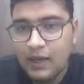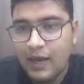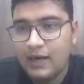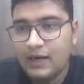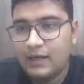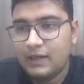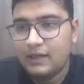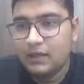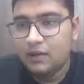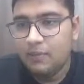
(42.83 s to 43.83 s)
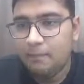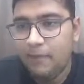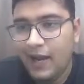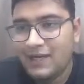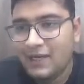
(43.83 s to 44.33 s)
and return the
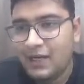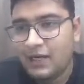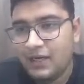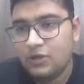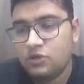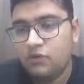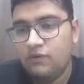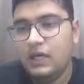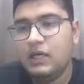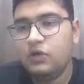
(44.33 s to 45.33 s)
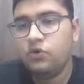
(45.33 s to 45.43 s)
binary tree. So we need to